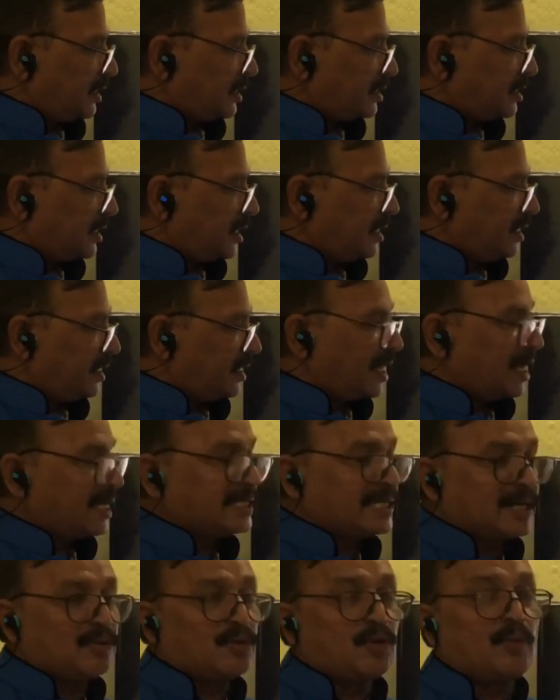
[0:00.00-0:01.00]
side it has
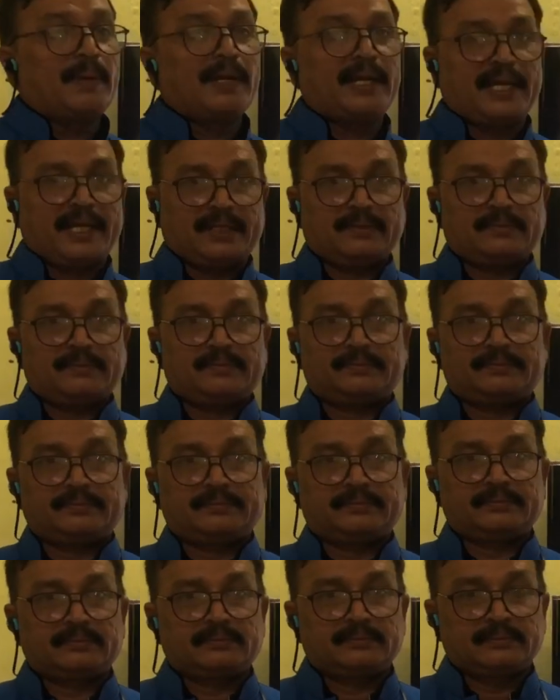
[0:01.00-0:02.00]
an opening.
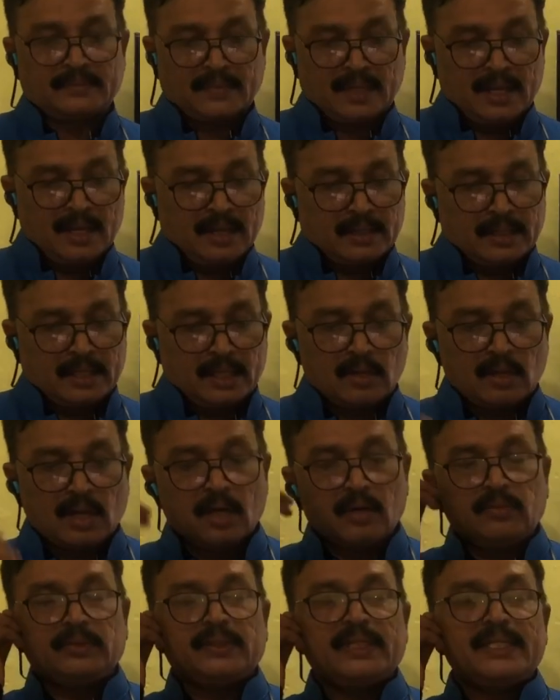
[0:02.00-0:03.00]
Now
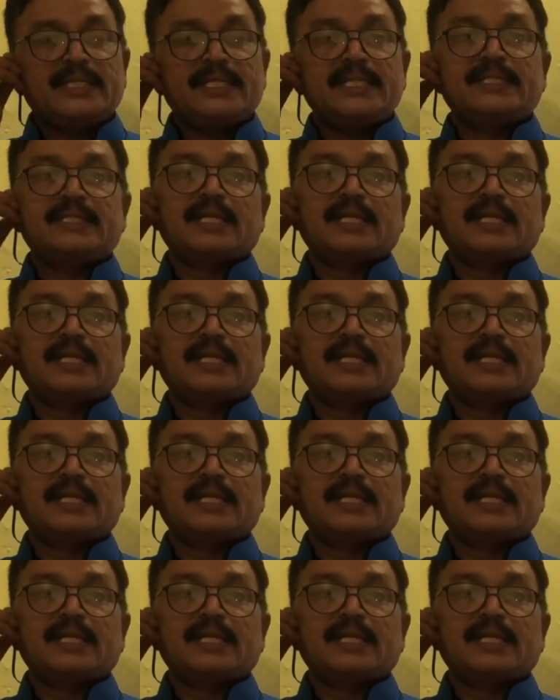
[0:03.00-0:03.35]
how this is